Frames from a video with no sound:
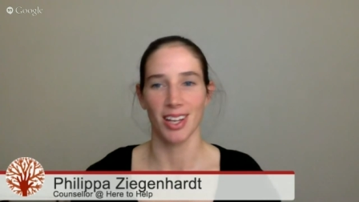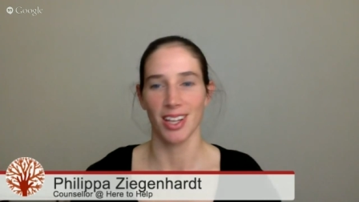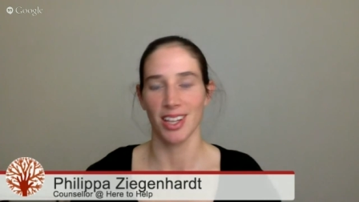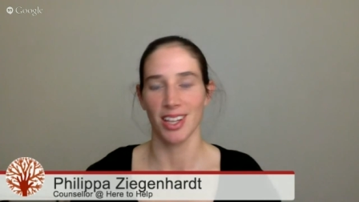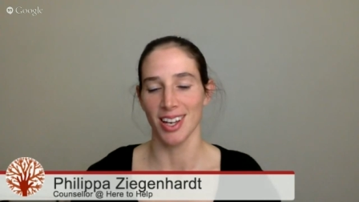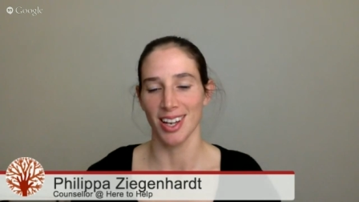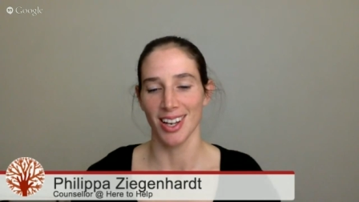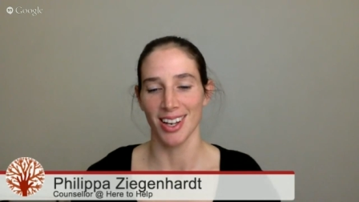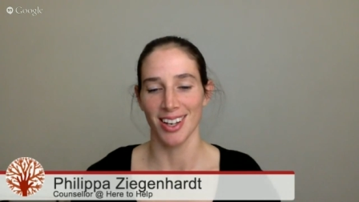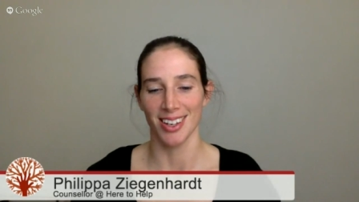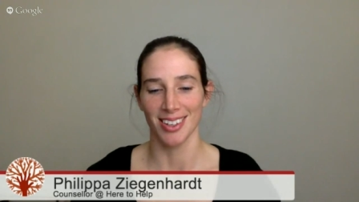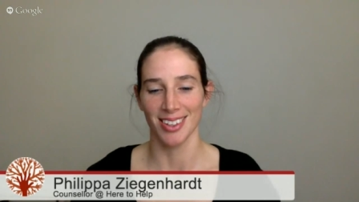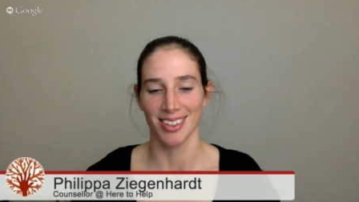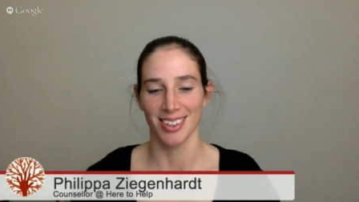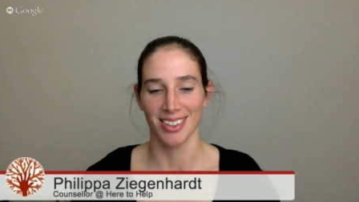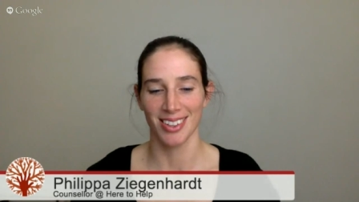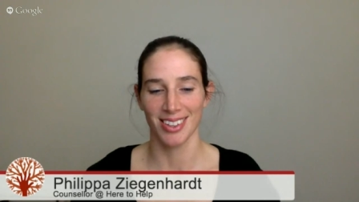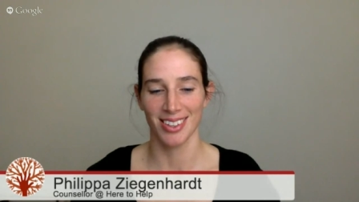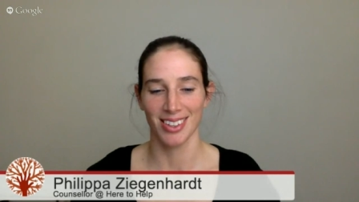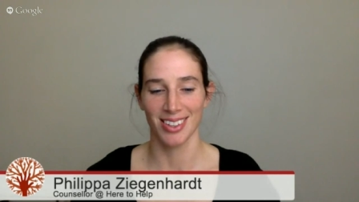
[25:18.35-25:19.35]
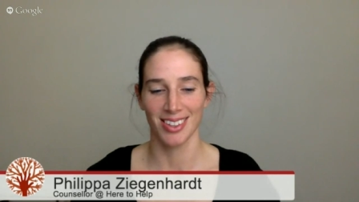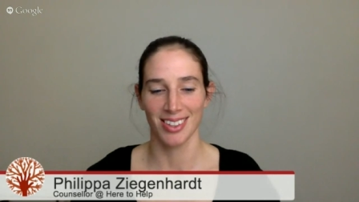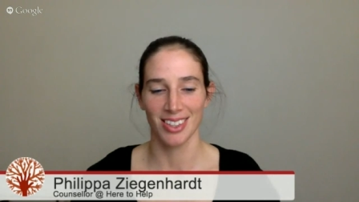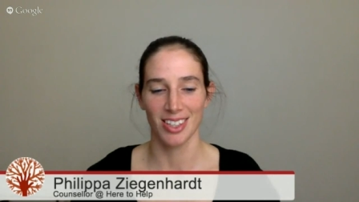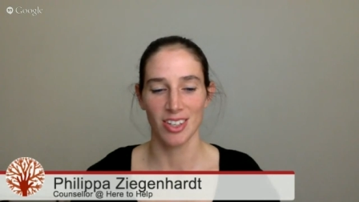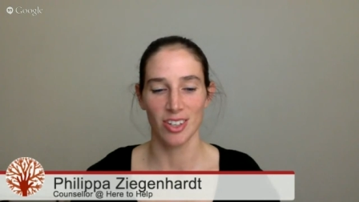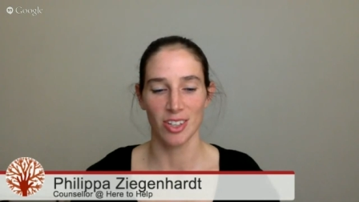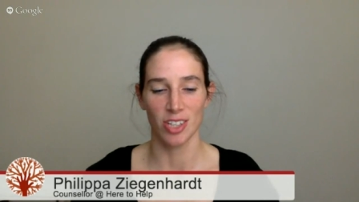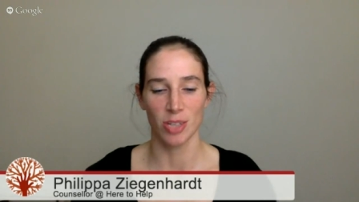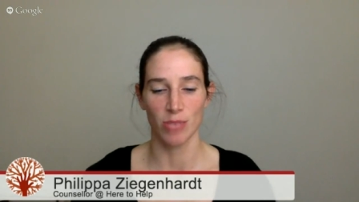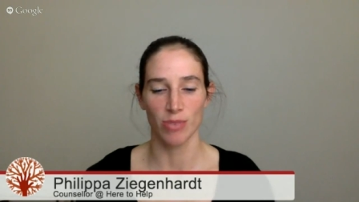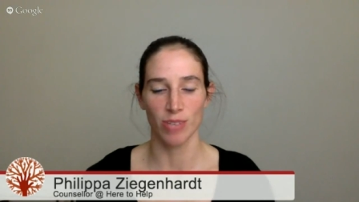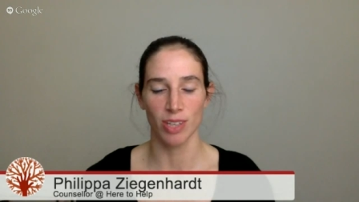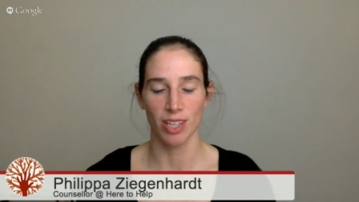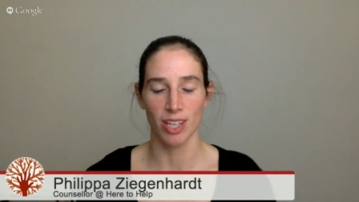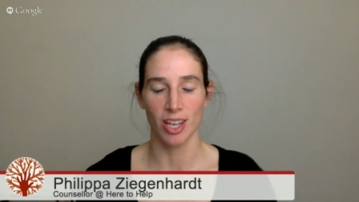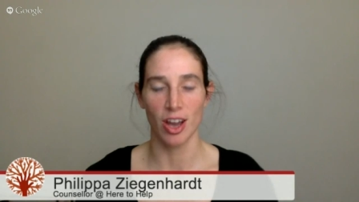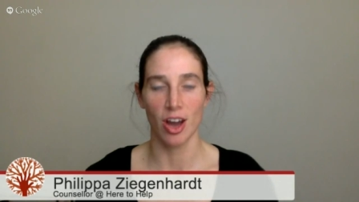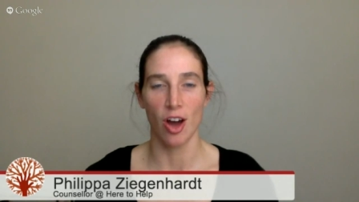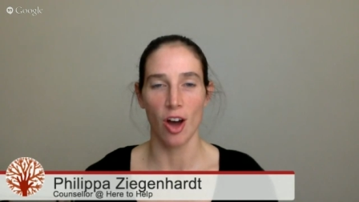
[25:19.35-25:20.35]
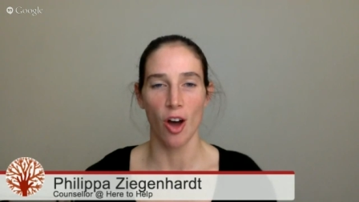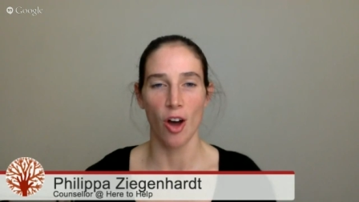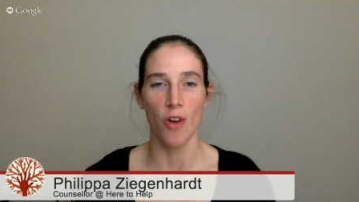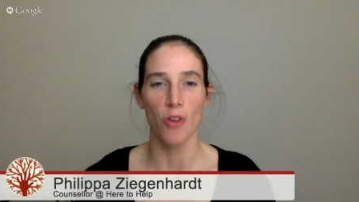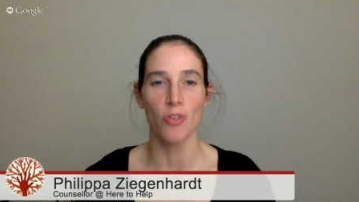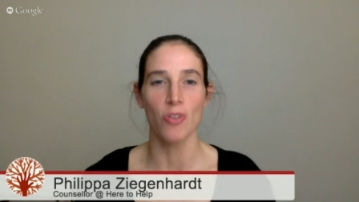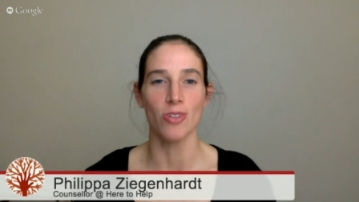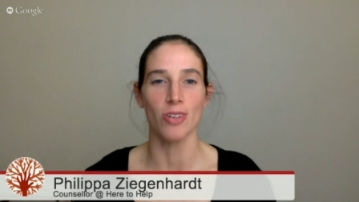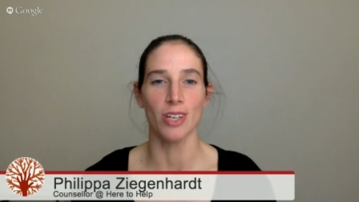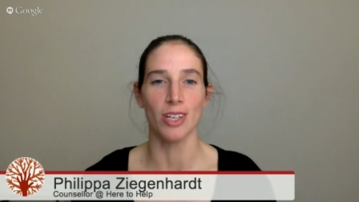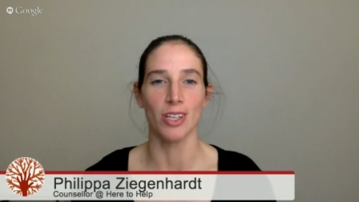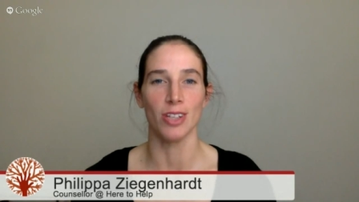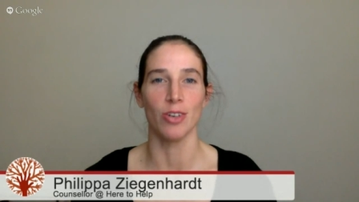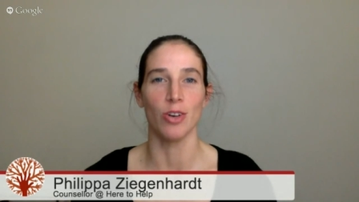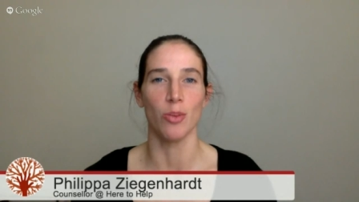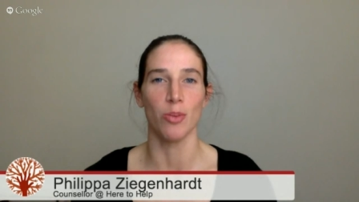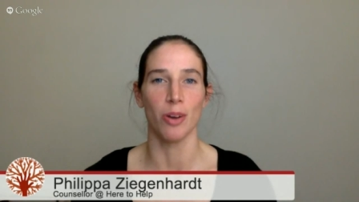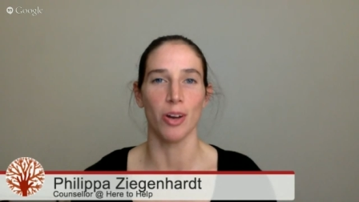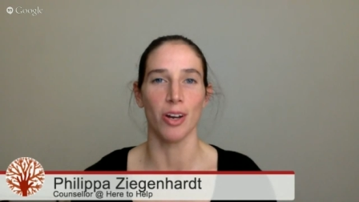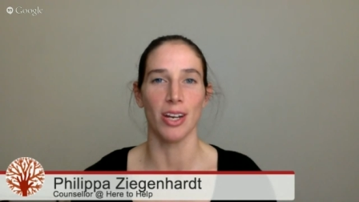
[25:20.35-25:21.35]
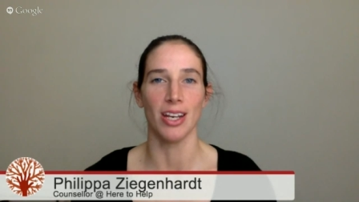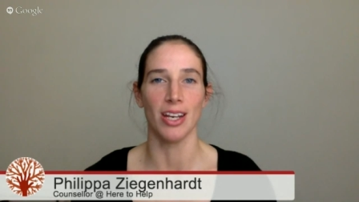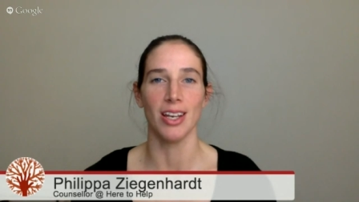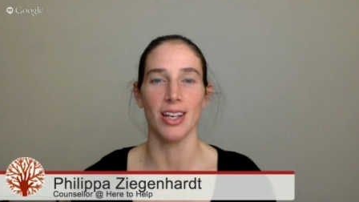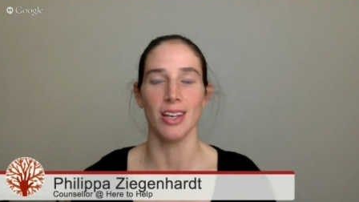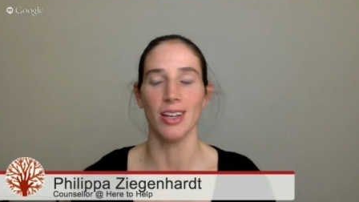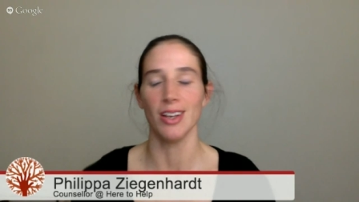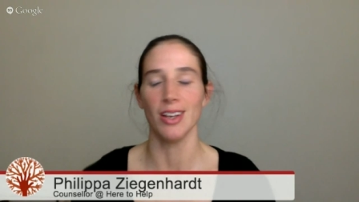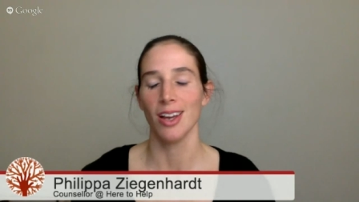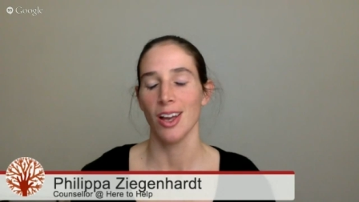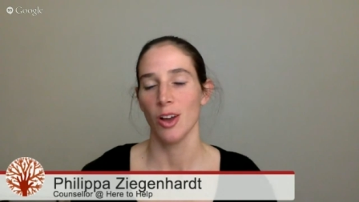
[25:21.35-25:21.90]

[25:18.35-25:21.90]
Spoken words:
to really own your body